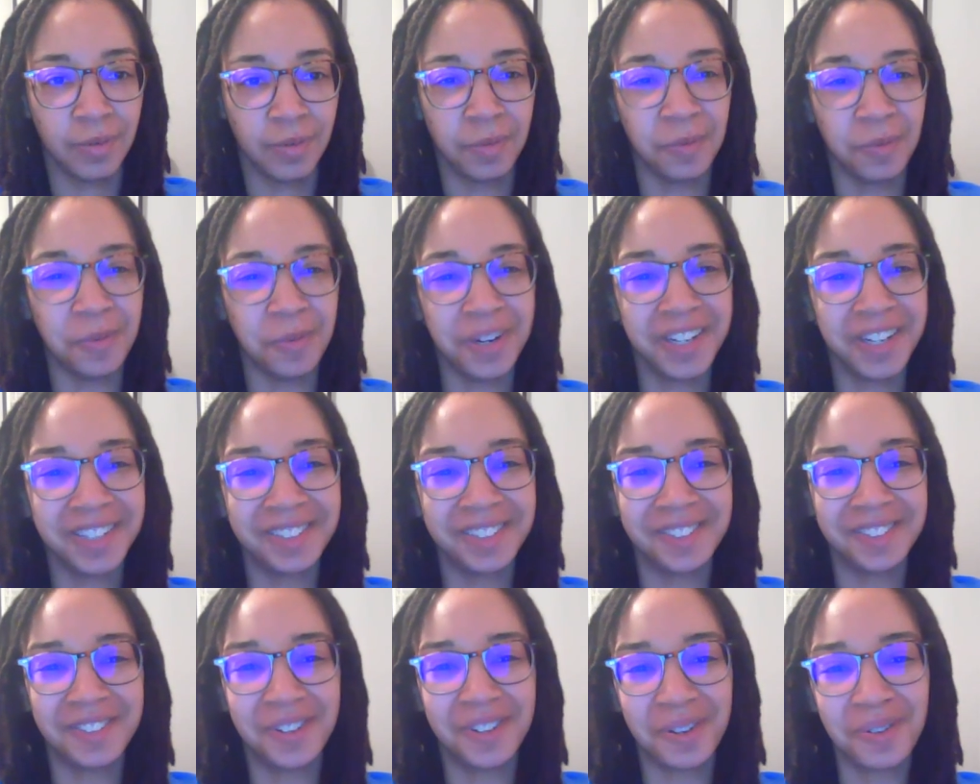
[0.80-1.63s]
What
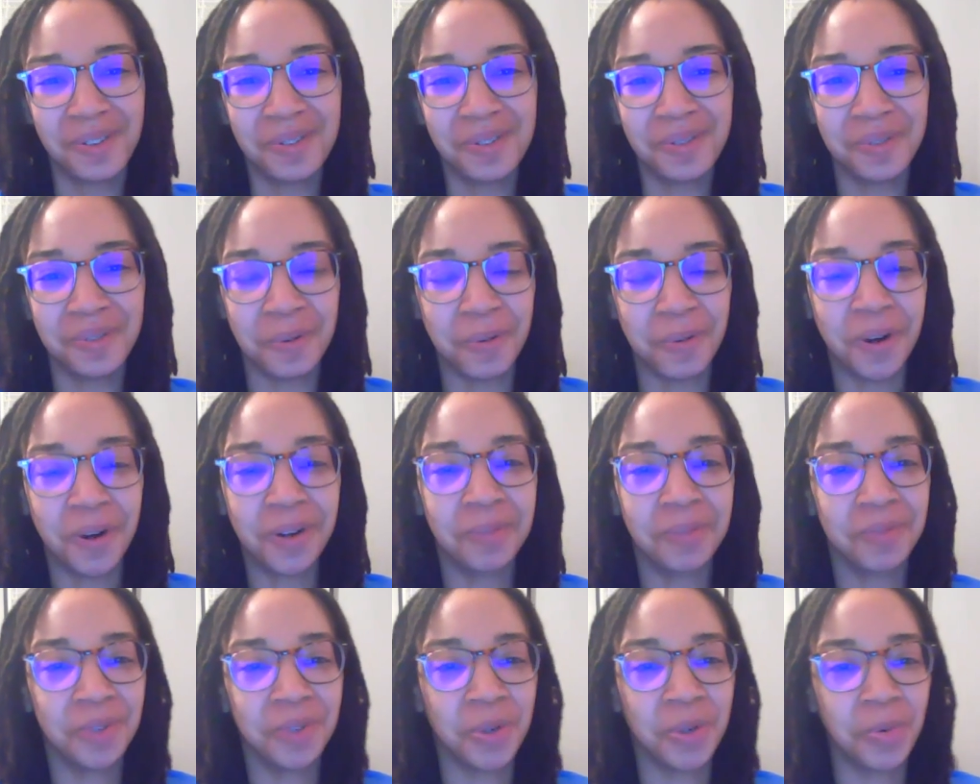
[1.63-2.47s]
it do?
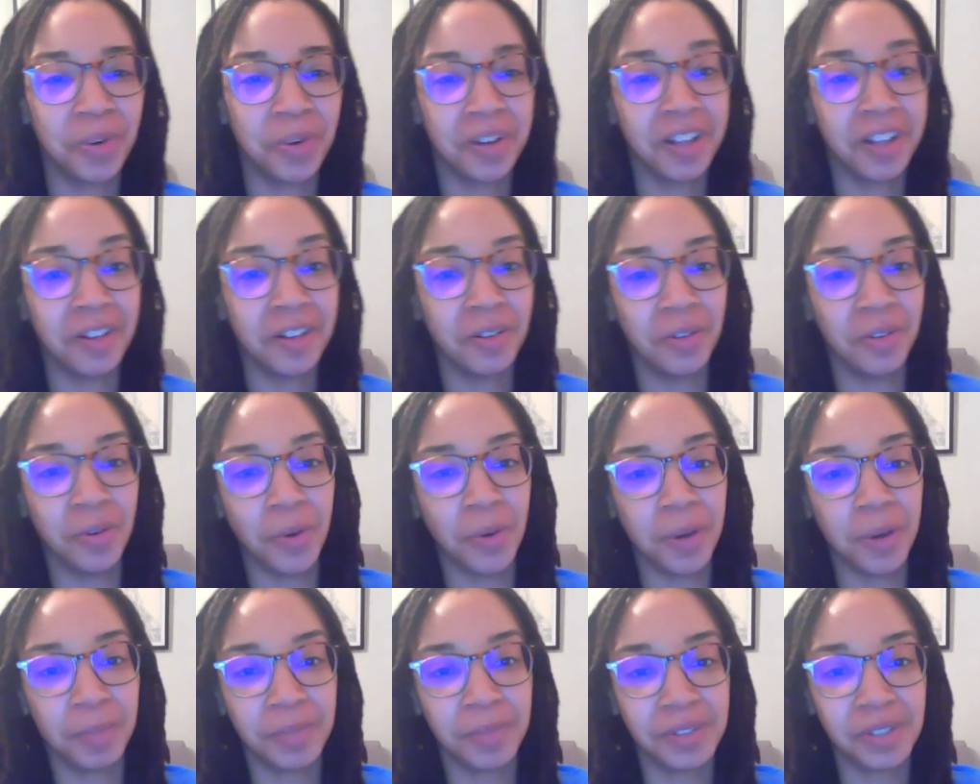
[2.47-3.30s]
Welcome to another
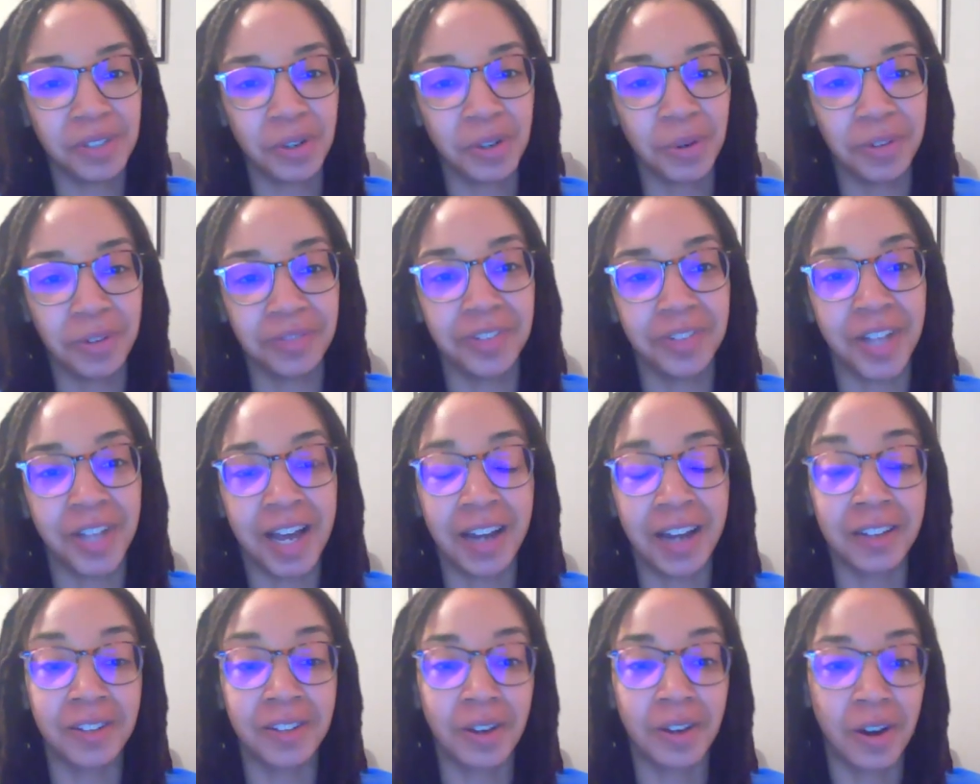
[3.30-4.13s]
new episode of
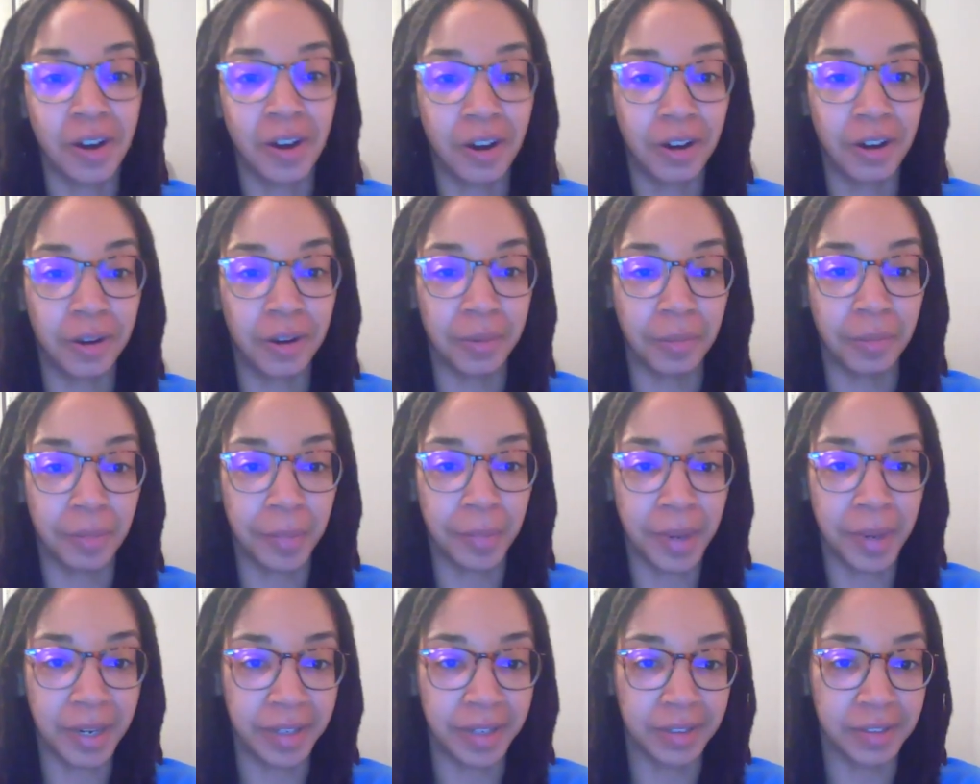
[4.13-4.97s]
Locked On
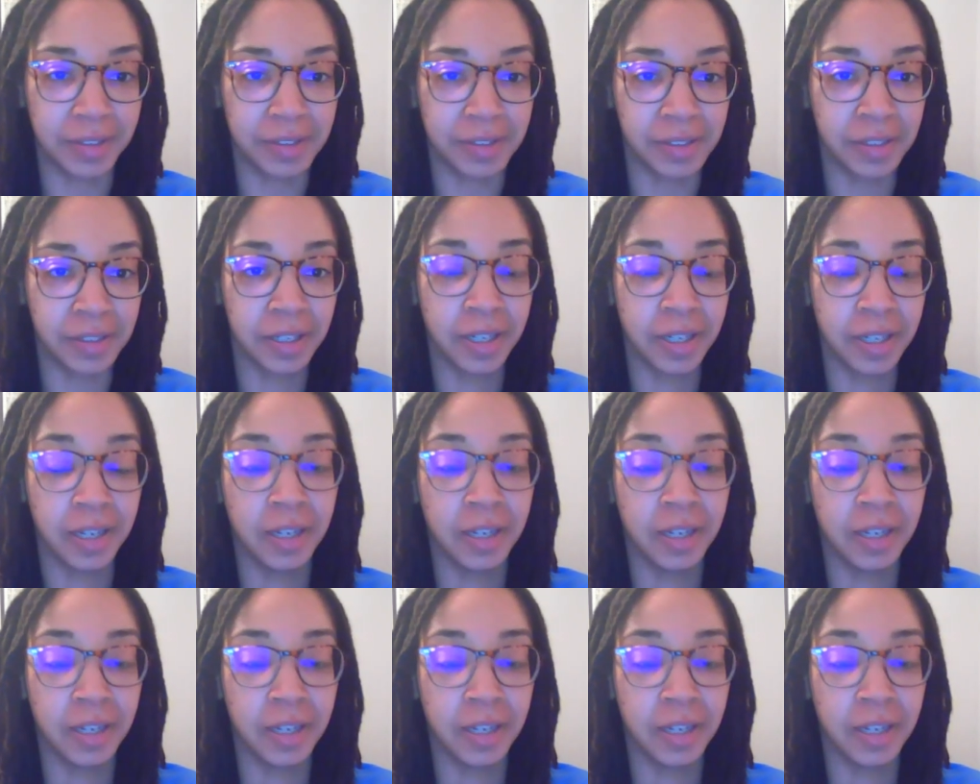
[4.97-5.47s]
Bucks.